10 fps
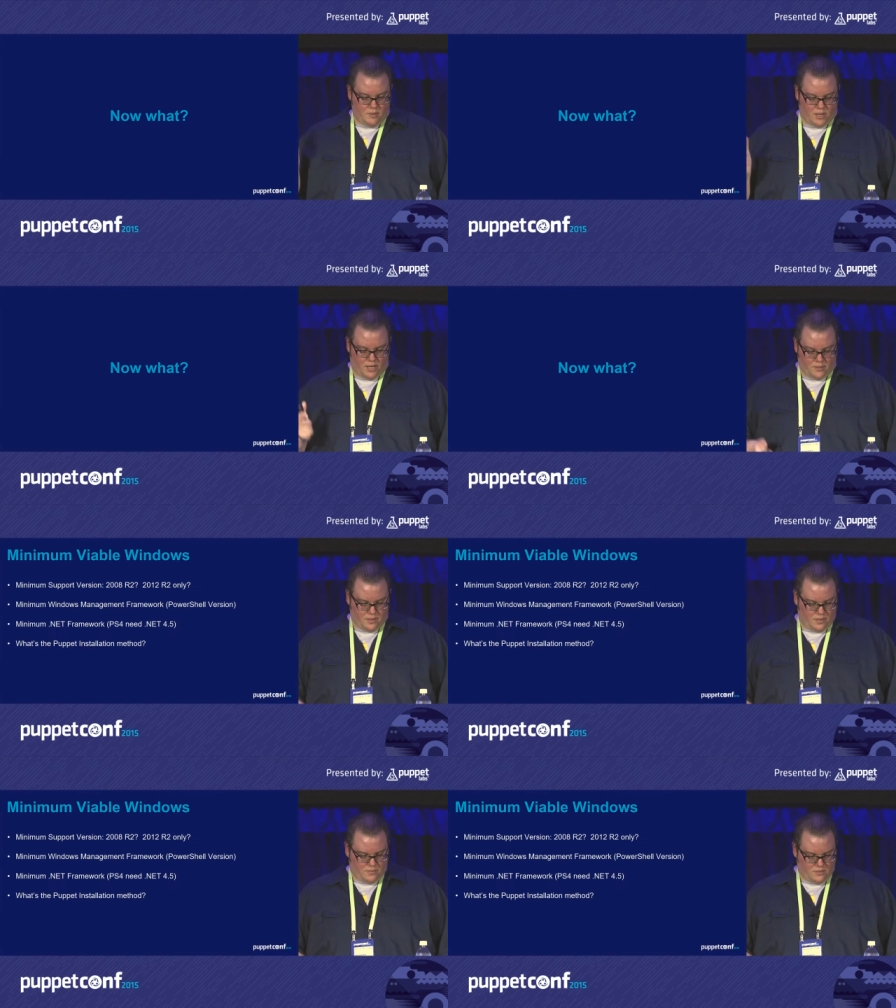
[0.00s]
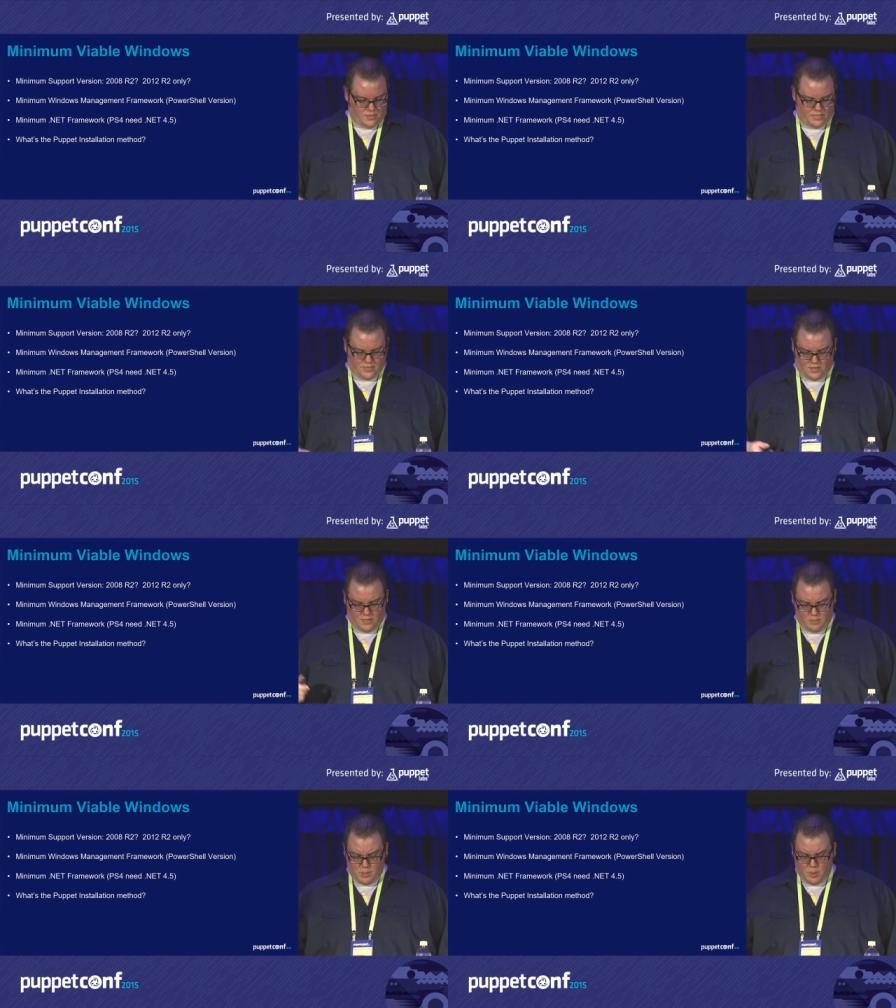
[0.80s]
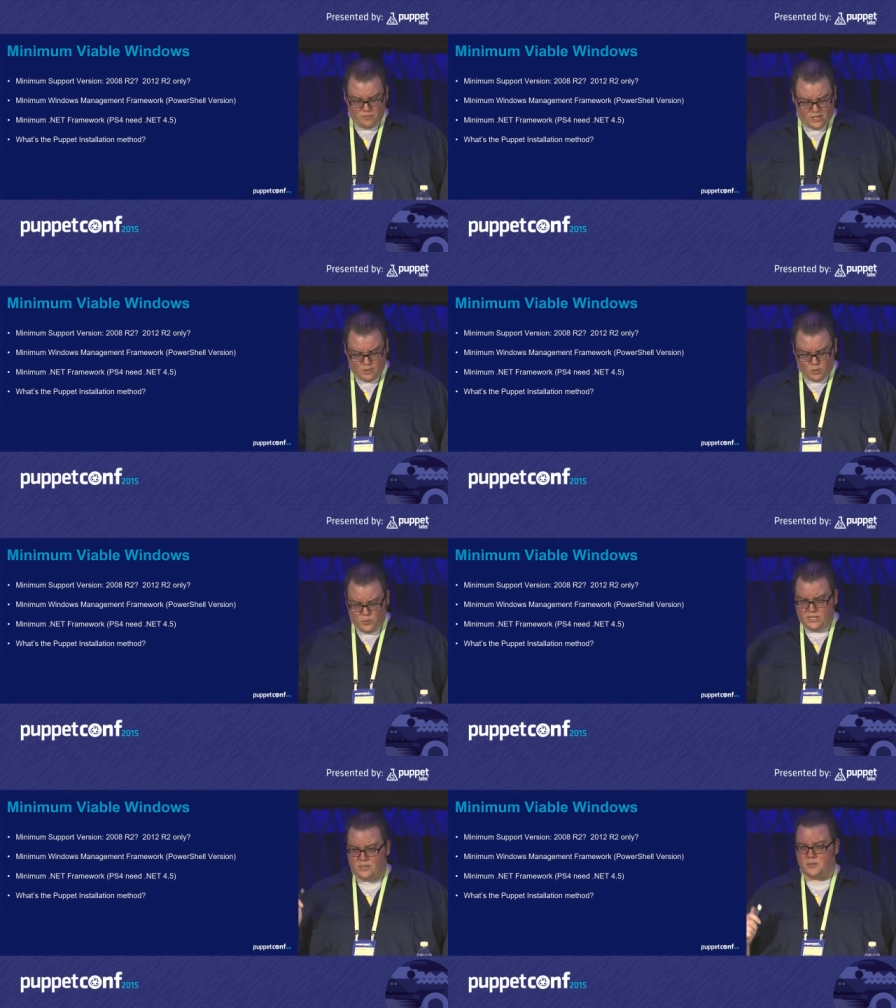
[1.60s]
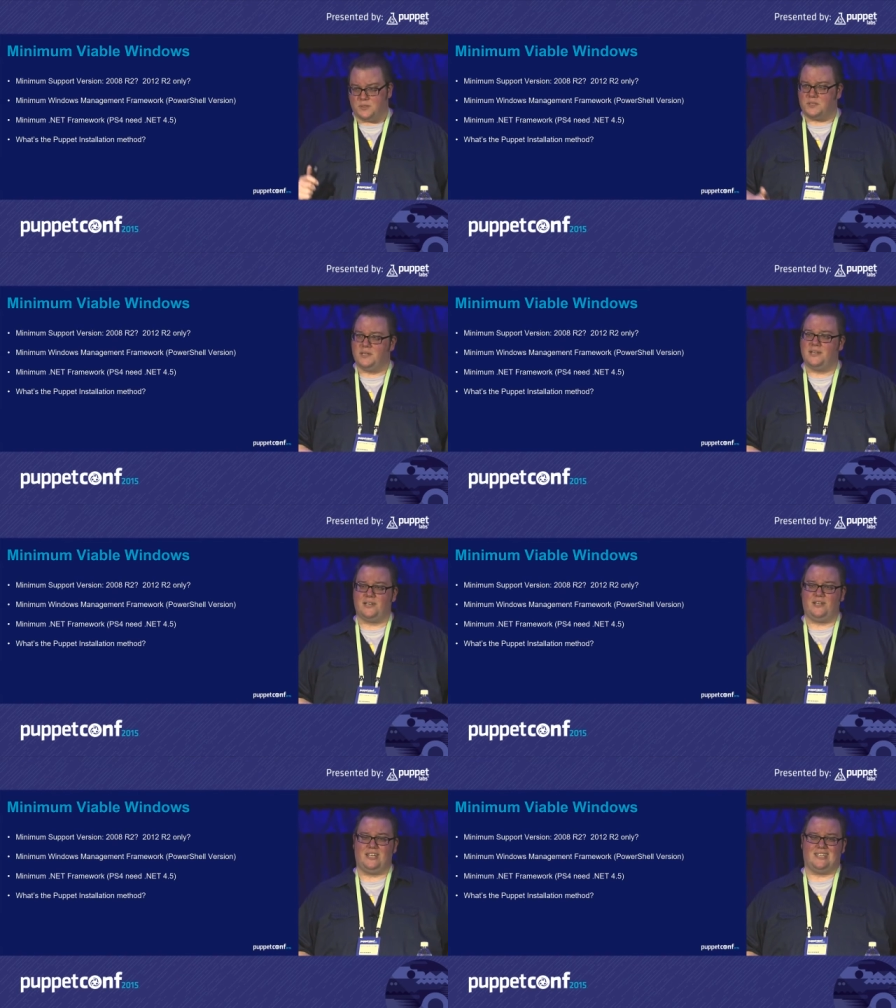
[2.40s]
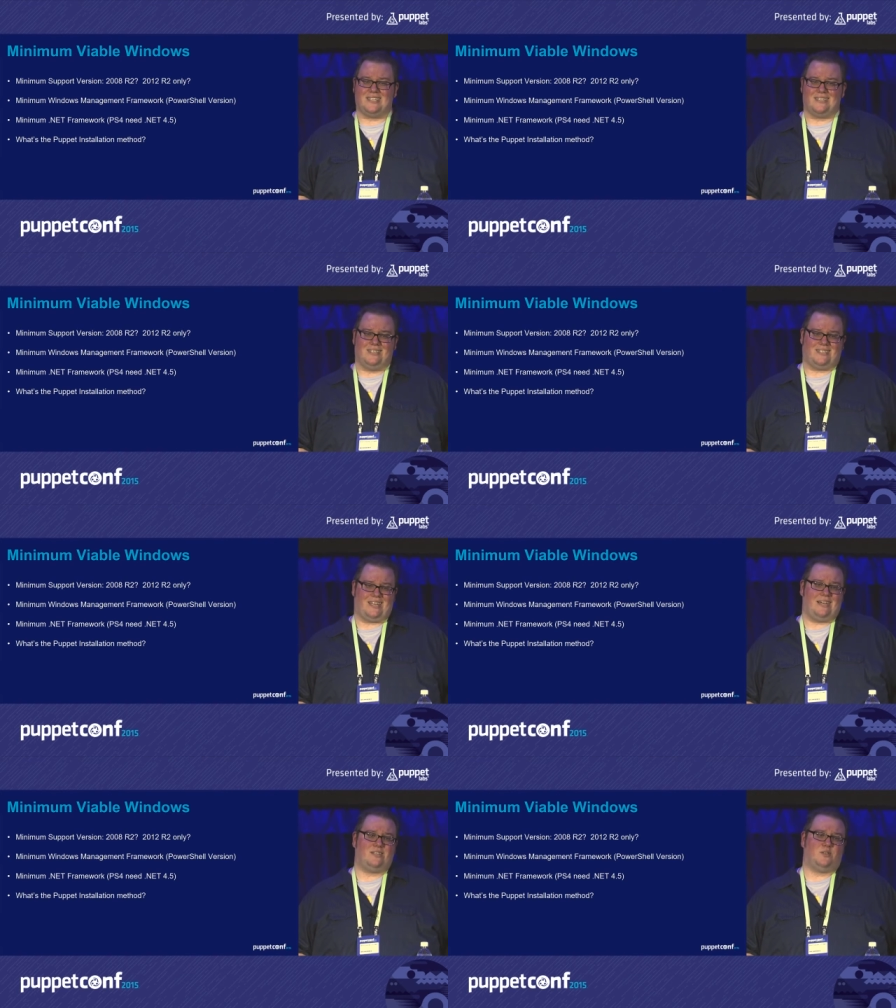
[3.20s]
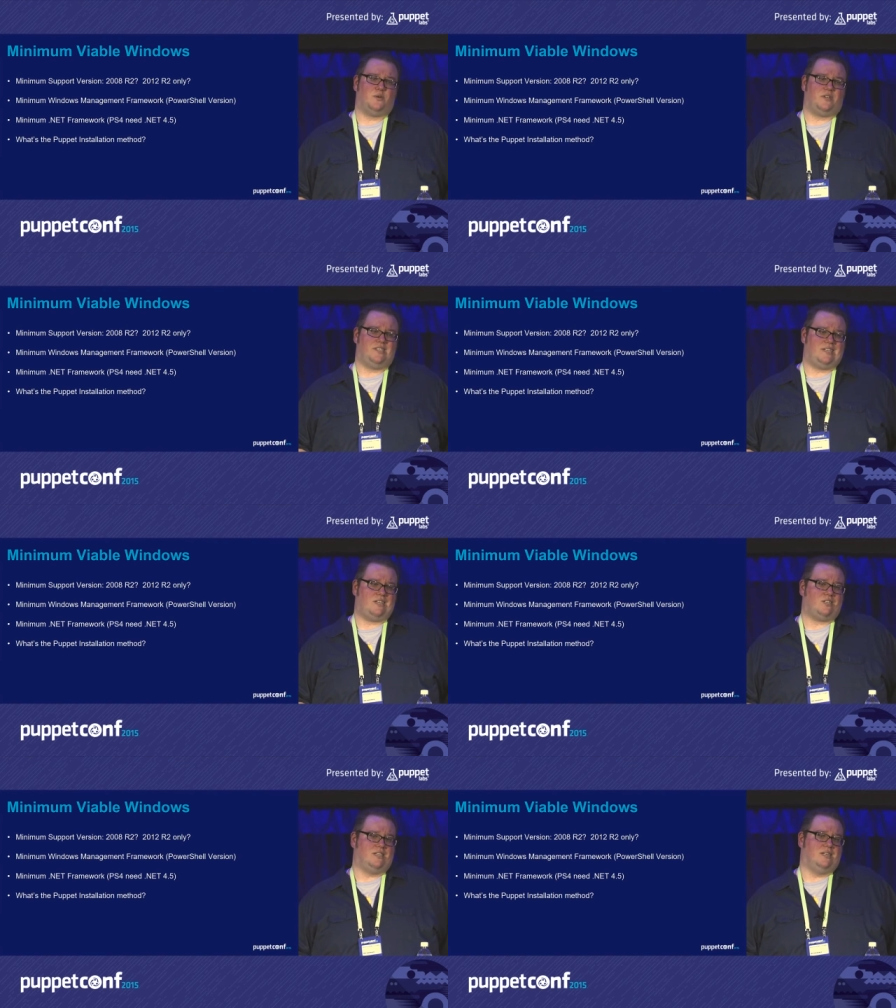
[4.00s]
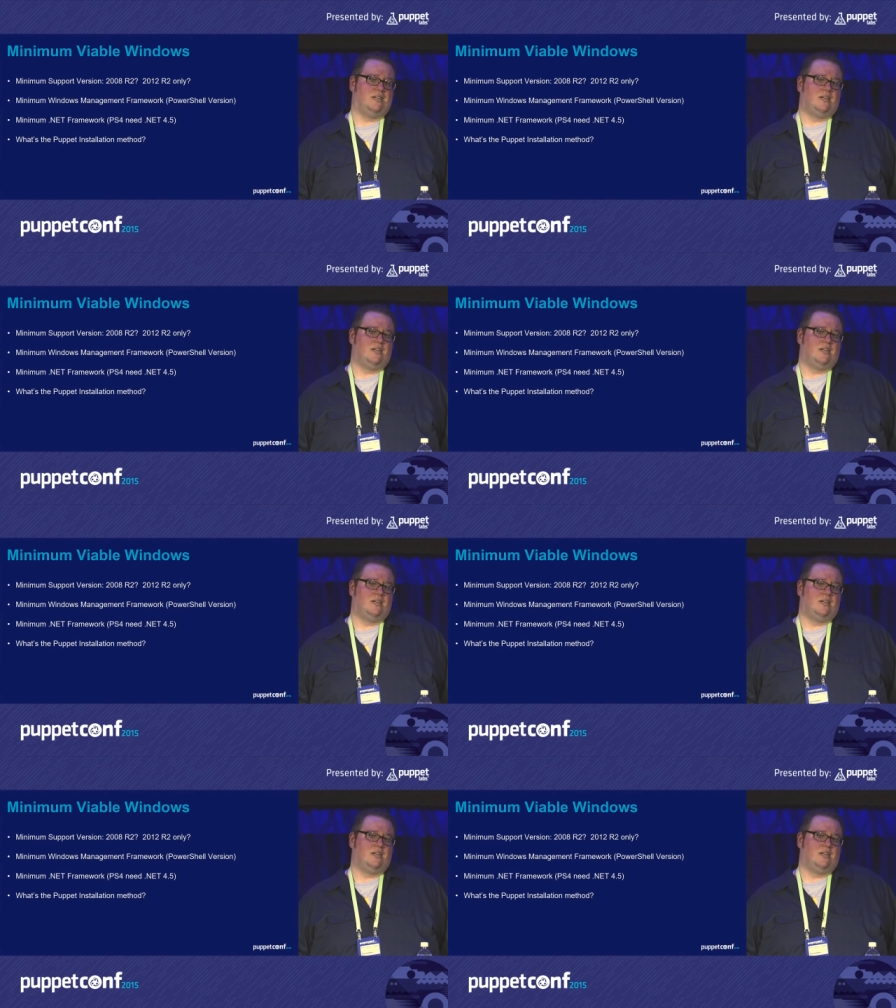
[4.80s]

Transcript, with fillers: I uh, like to call it minimum viable windows. You need to decide as an organization,